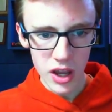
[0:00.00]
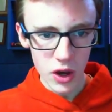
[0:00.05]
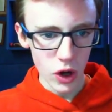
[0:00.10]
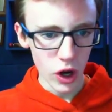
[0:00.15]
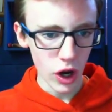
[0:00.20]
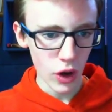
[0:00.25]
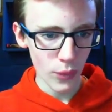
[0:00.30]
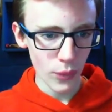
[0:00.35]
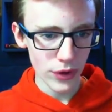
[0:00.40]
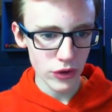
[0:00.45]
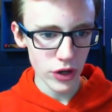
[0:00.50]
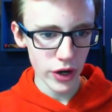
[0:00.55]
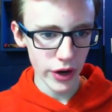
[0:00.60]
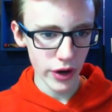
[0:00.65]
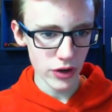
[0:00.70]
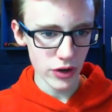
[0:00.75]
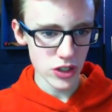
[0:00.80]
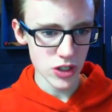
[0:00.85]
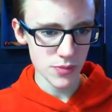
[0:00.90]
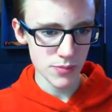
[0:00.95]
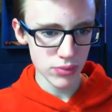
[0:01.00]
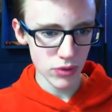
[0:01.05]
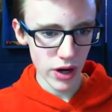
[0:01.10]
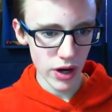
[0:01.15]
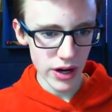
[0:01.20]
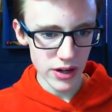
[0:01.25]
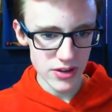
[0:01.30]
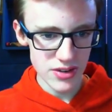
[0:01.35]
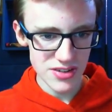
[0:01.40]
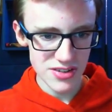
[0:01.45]
Uh, we create our
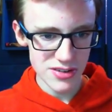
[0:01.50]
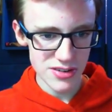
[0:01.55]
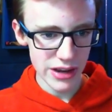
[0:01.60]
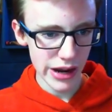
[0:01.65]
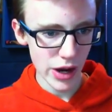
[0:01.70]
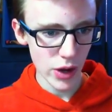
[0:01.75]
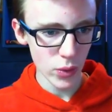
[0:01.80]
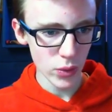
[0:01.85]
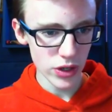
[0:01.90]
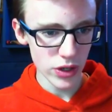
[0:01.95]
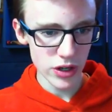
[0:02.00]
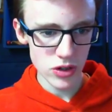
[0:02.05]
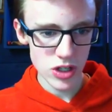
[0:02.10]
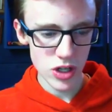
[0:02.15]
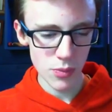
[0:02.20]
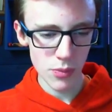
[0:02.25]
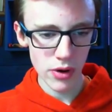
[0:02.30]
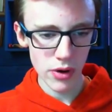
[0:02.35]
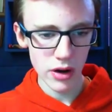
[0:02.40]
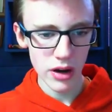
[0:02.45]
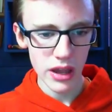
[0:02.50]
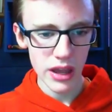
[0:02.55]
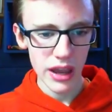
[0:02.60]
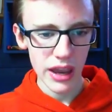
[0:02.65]
sprite down here somewhere.